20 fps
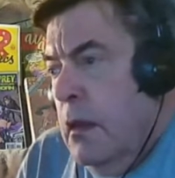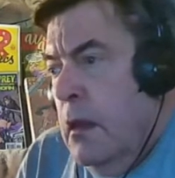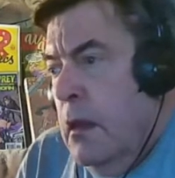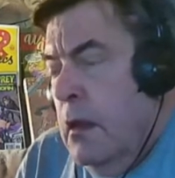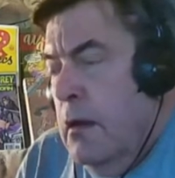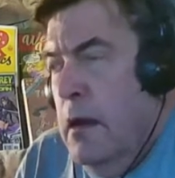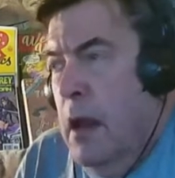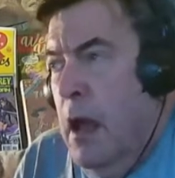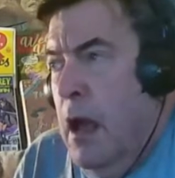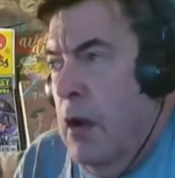
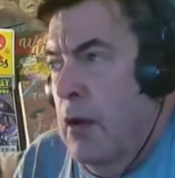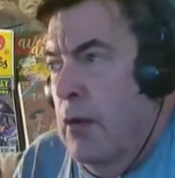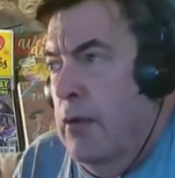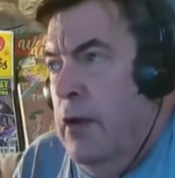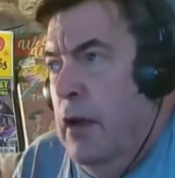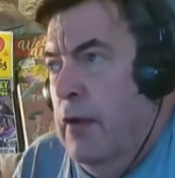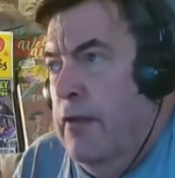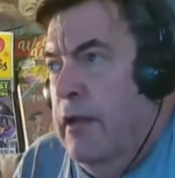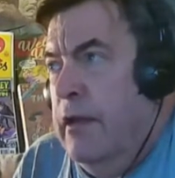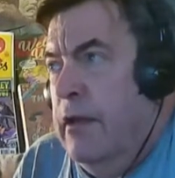No,
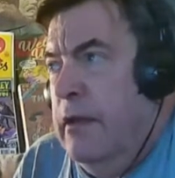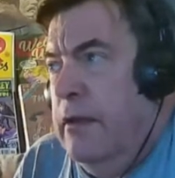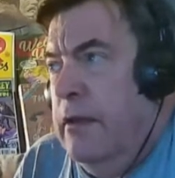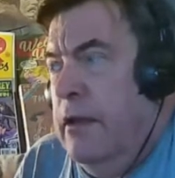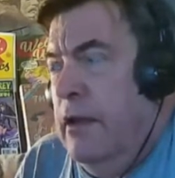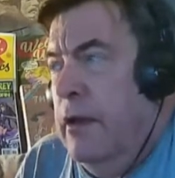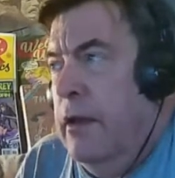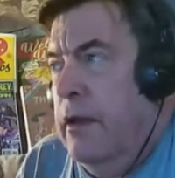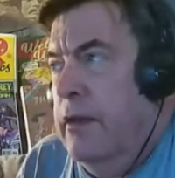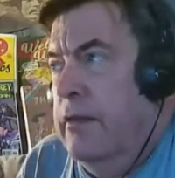they
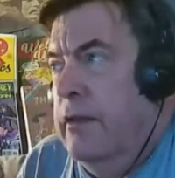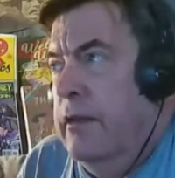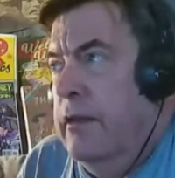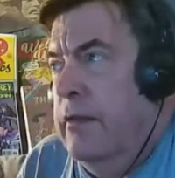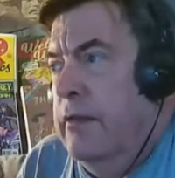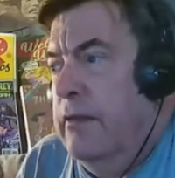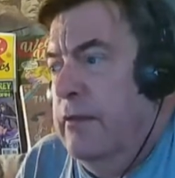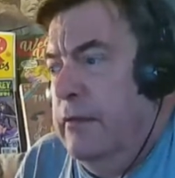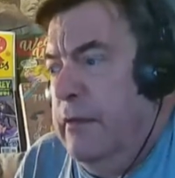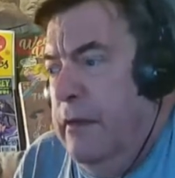
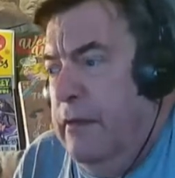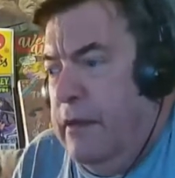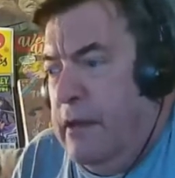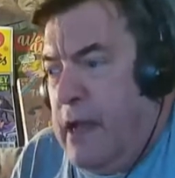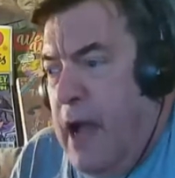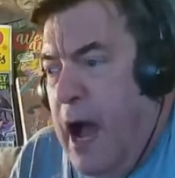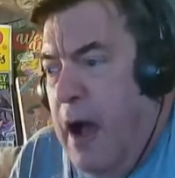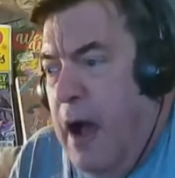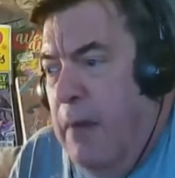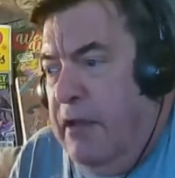in the
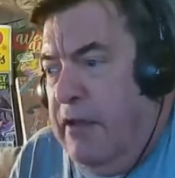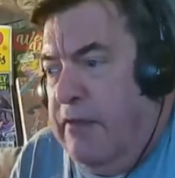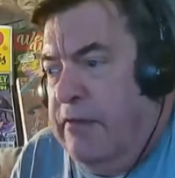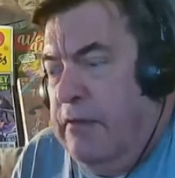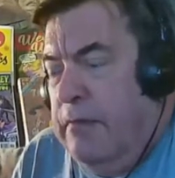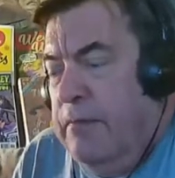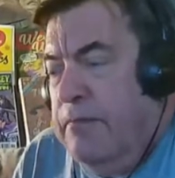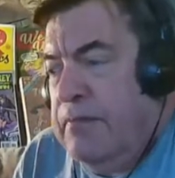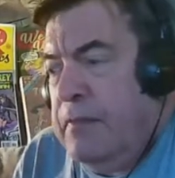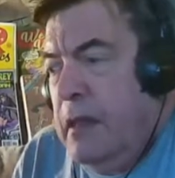comics,
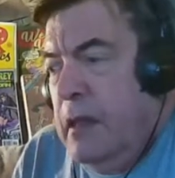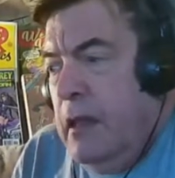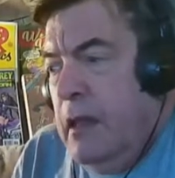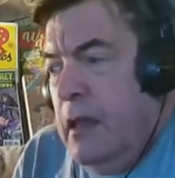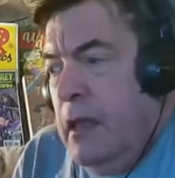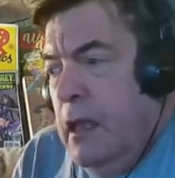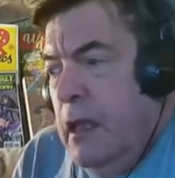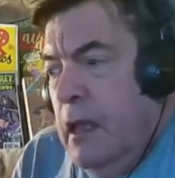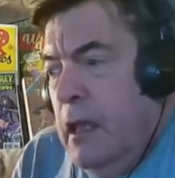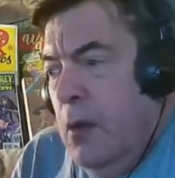
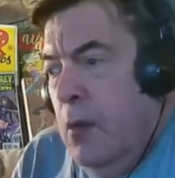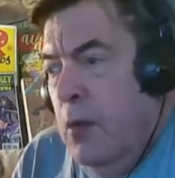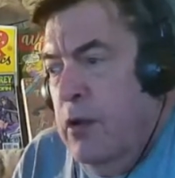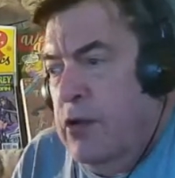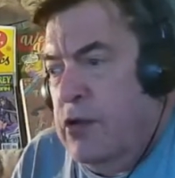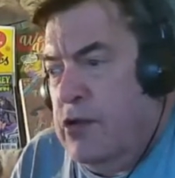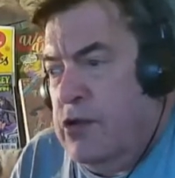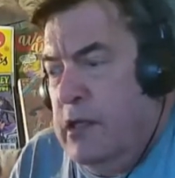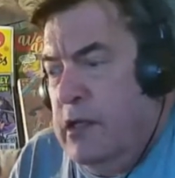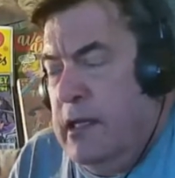when
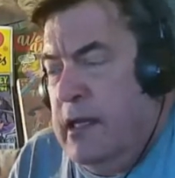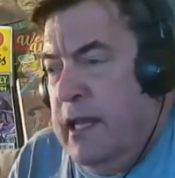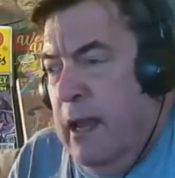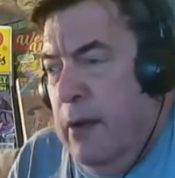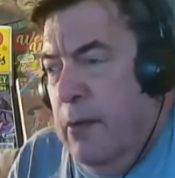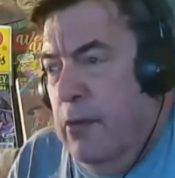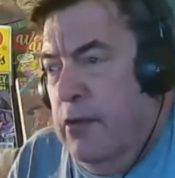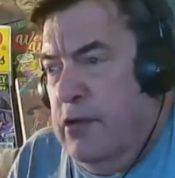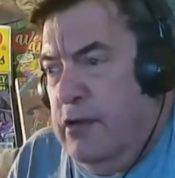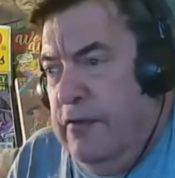she
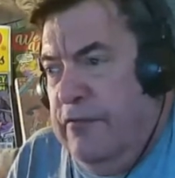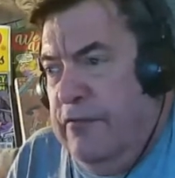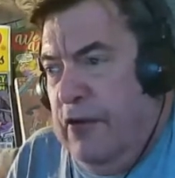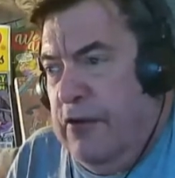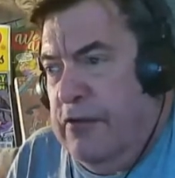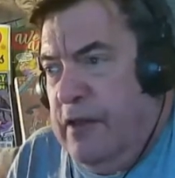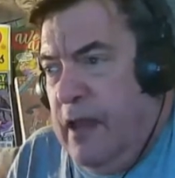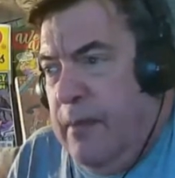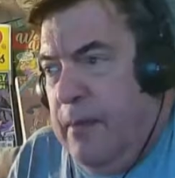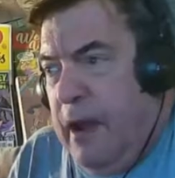
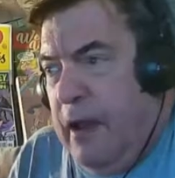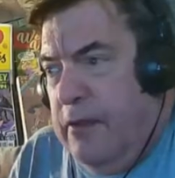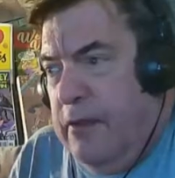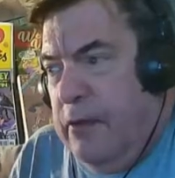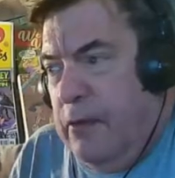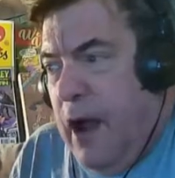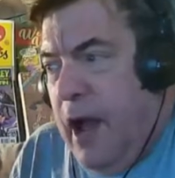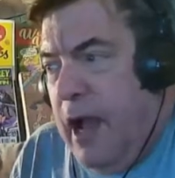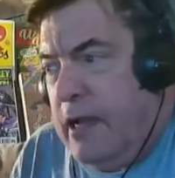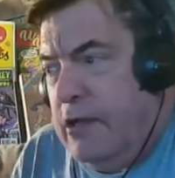first came out of the
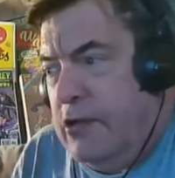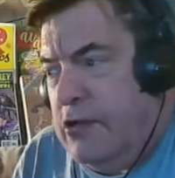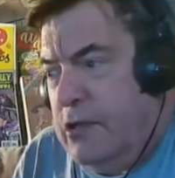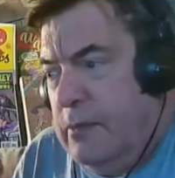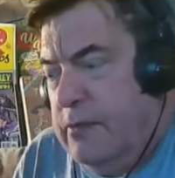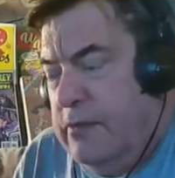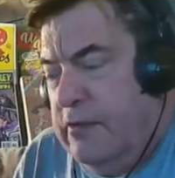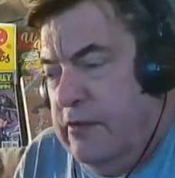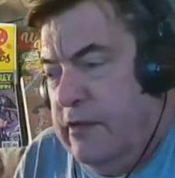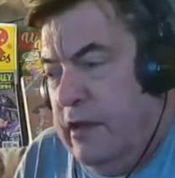rocket
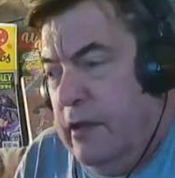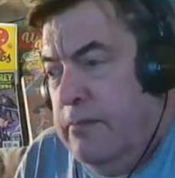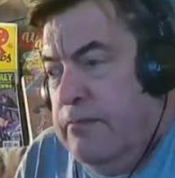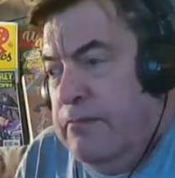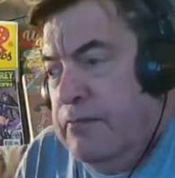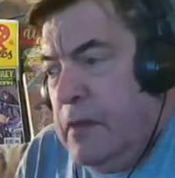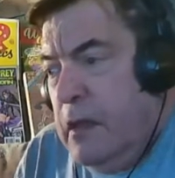ship, she said,